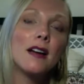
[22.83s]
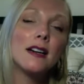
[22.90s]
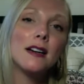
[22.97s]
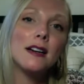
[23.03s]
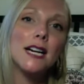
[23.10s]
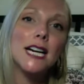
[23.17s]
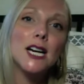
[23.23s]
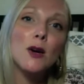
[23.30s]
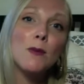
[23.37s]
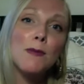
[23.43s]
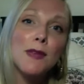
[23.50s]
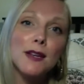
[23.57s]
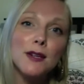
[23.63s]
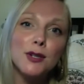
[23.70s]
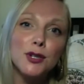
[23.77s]
I hope
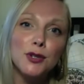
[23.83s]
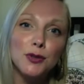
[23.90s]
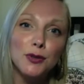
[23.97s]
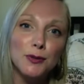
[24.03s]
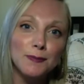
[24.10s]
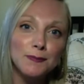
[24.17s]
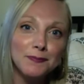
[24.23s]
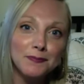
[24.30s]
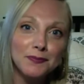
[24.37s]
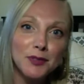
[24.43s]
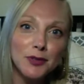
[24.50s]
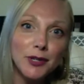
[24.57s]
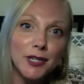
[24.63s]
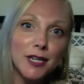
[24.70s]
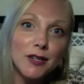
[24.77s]
that June
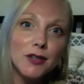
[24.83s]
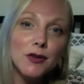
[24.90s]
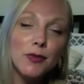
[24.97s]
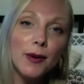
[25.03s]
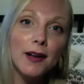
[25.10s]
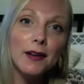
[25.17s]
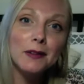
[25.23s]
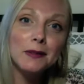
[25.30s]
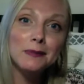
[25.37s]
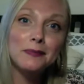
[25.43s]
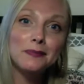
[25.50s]
treated you well.